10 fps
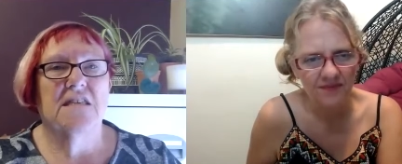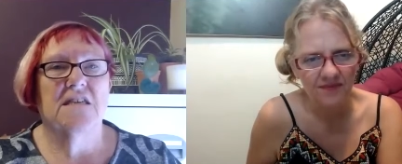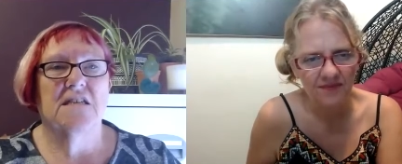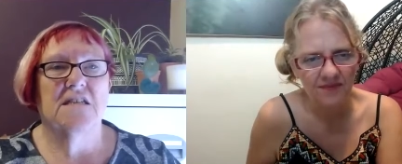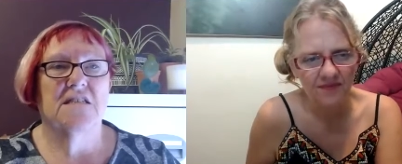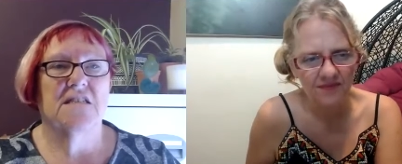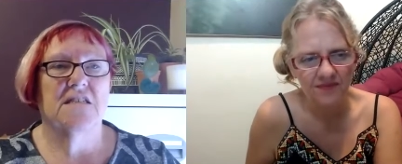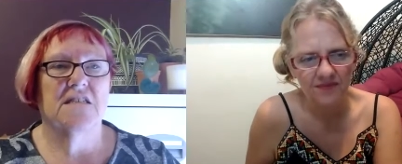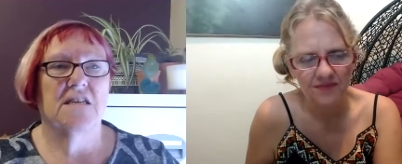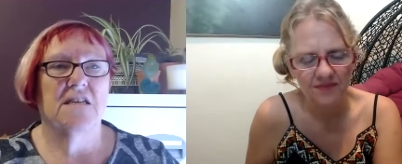Speaker 1: that,
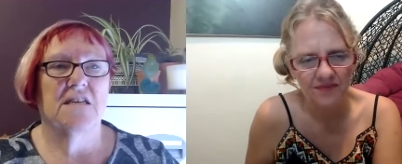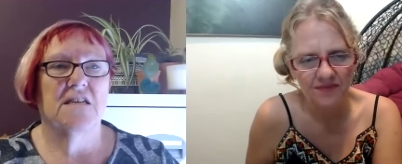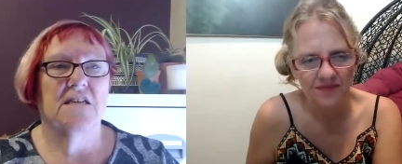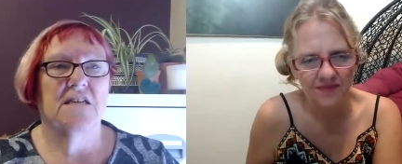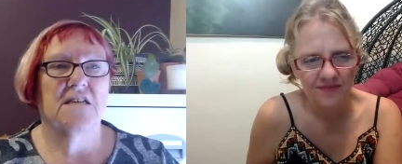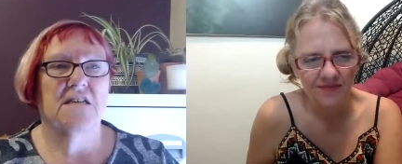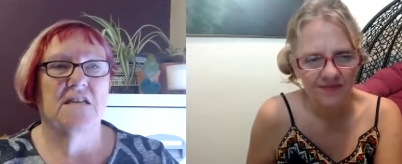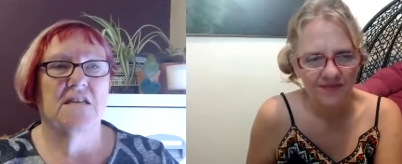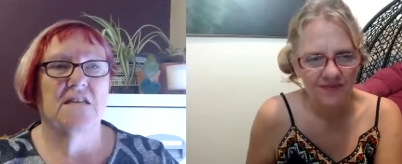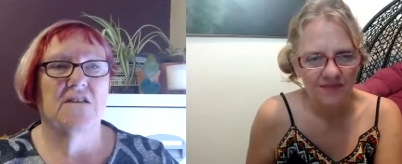uh,
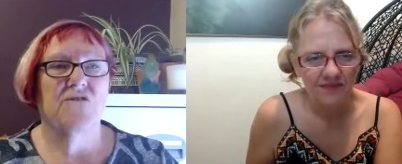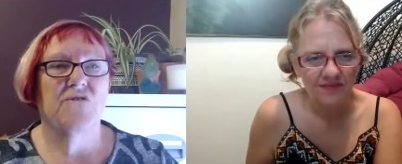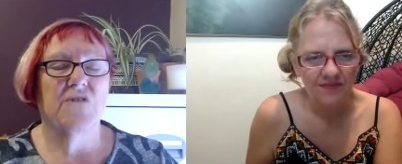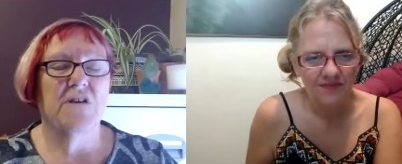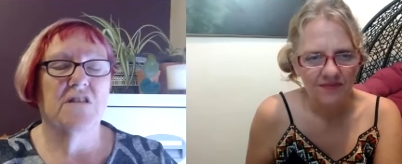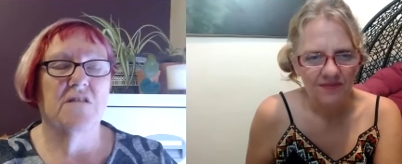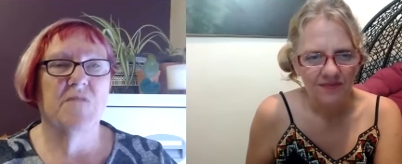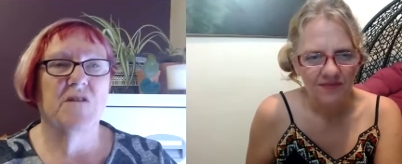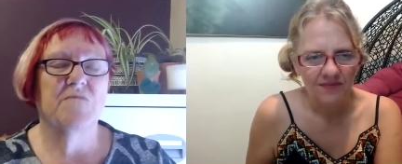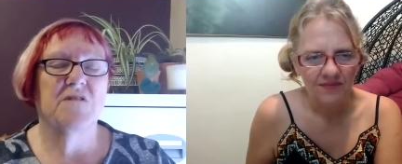you know, at the
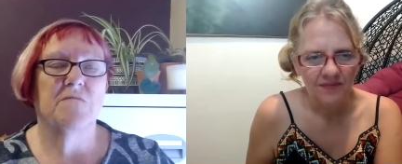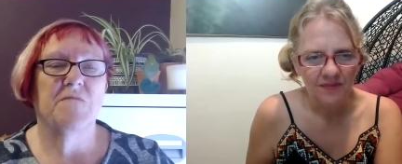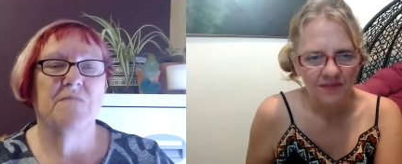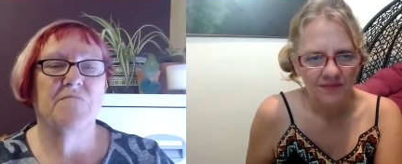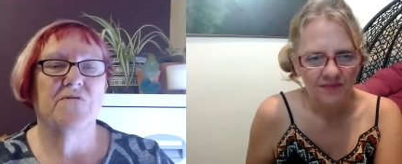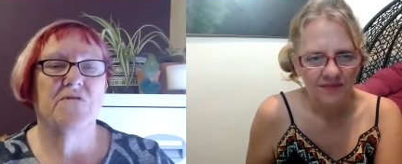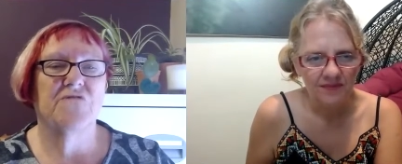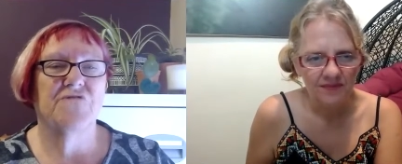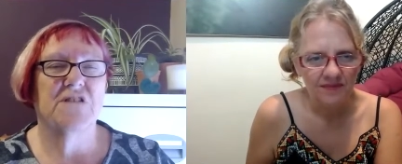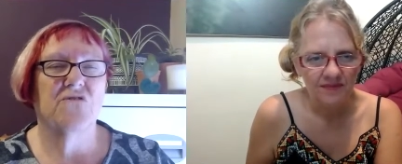moment, the
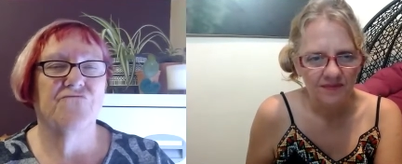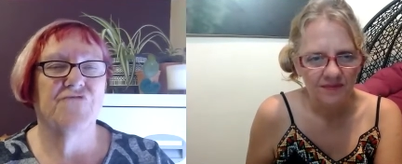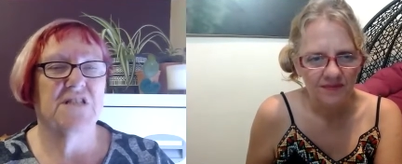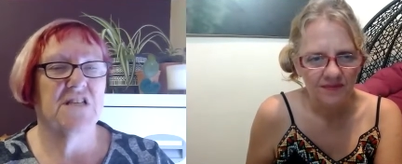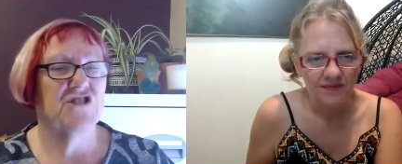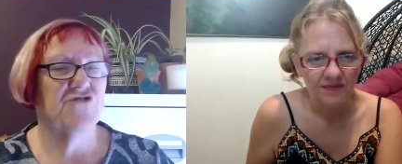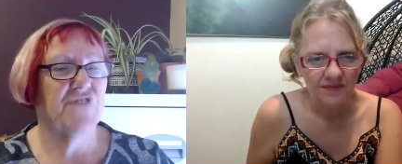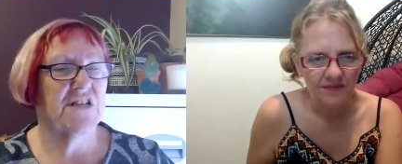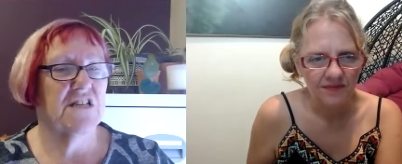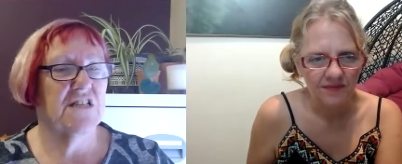people, it's called Research and
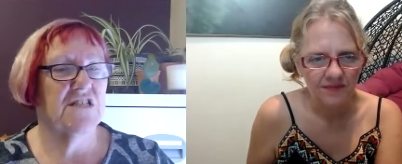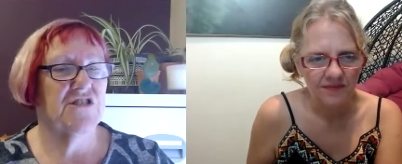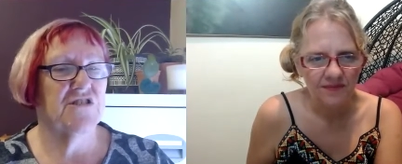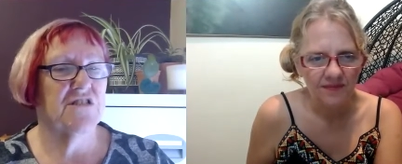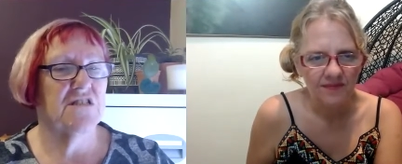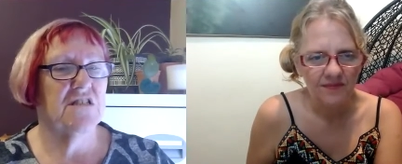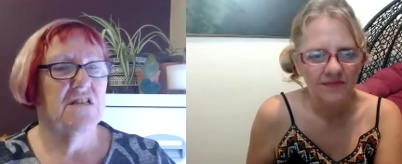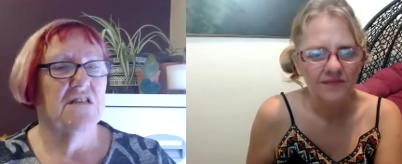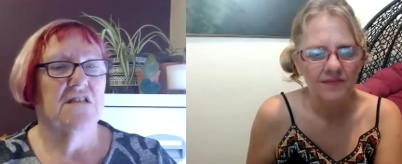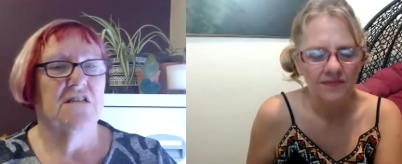Recognition
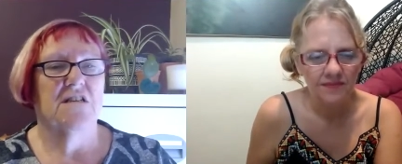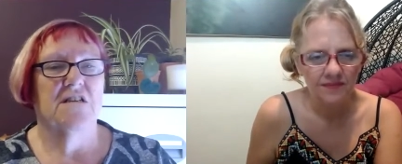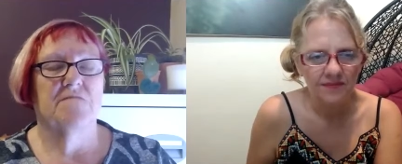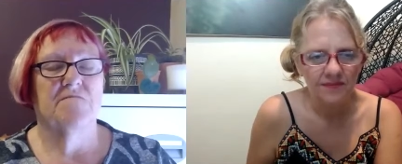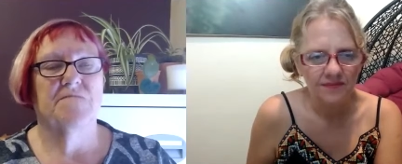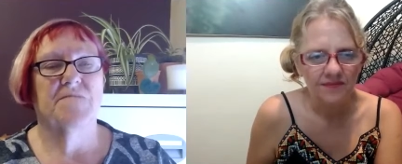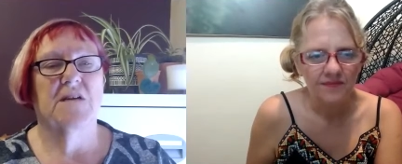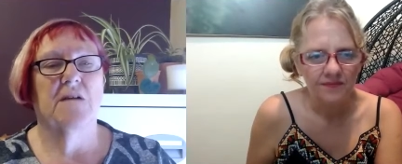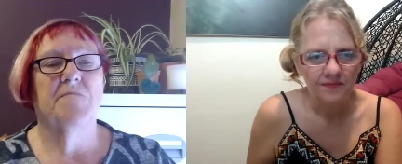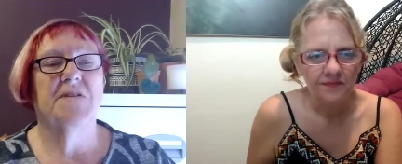um,
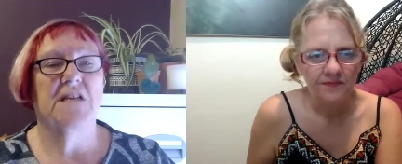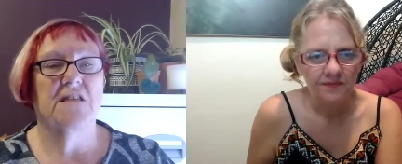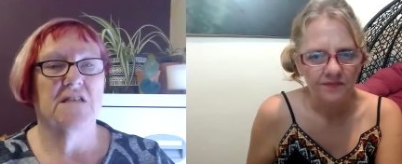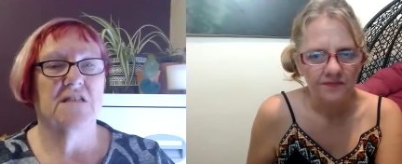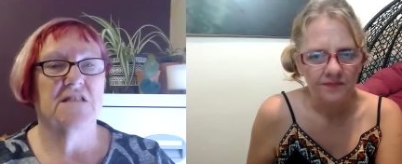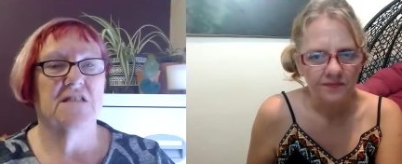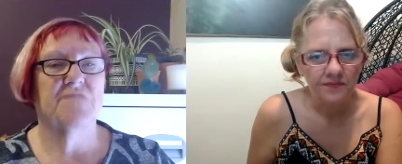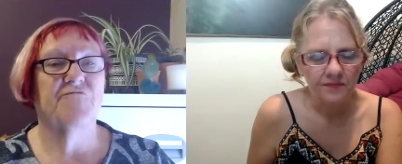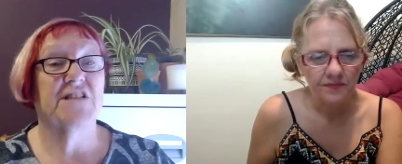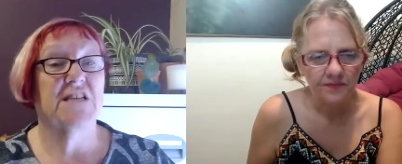Company that's
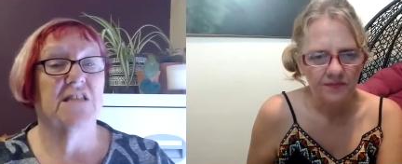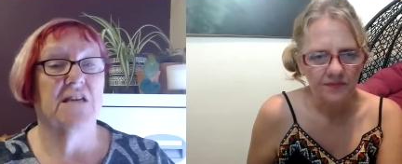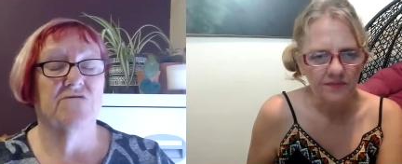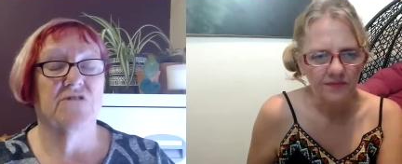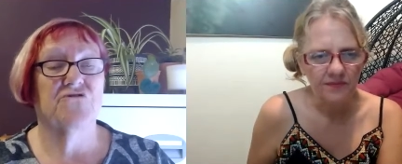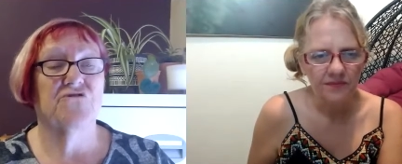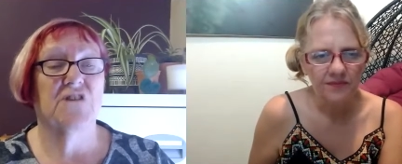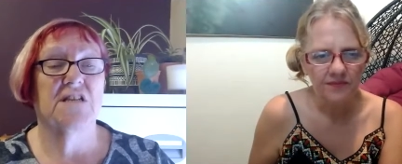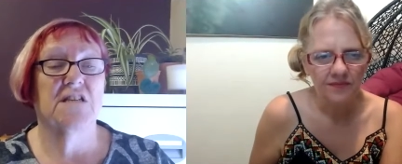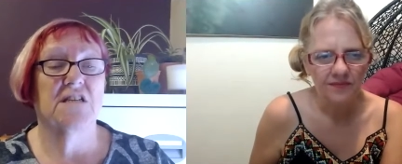spreading out the
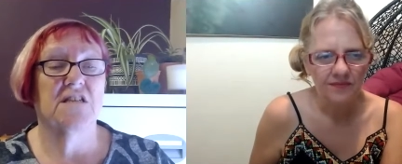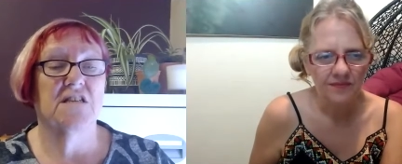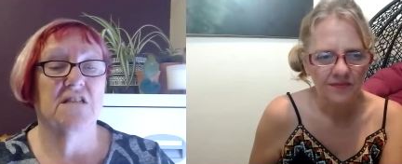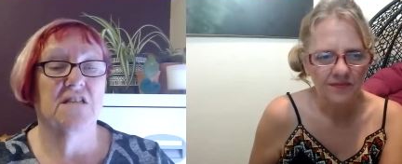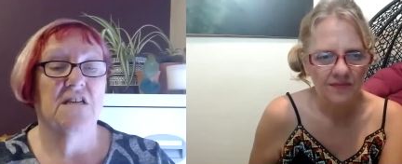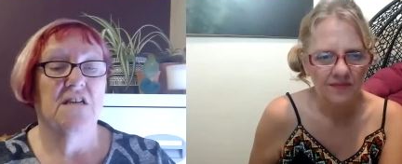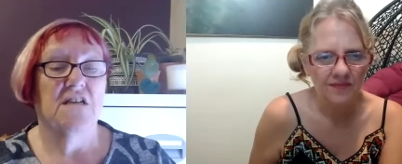training, and